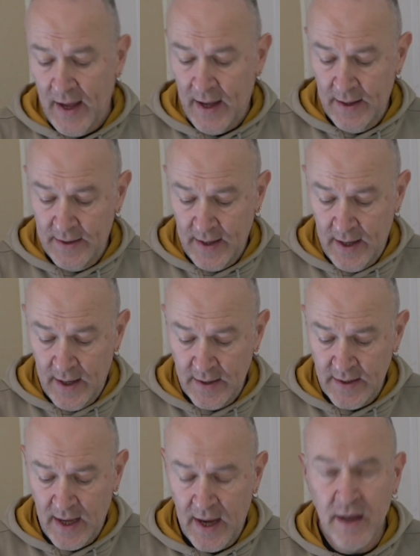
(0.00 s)
and
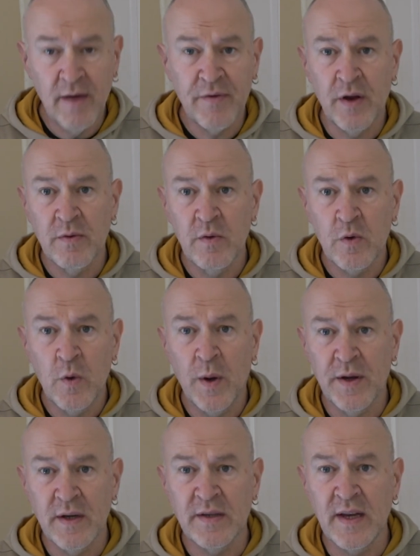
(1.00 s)
and I've got quite
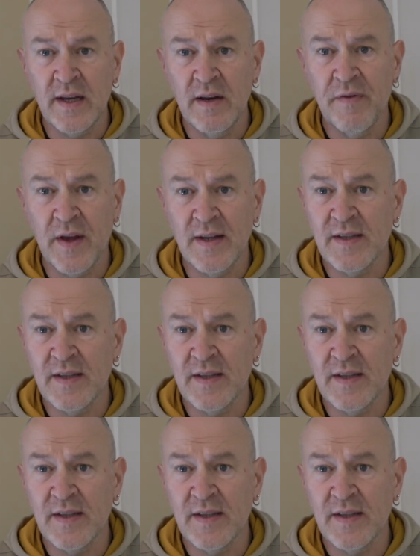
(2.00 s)
a significant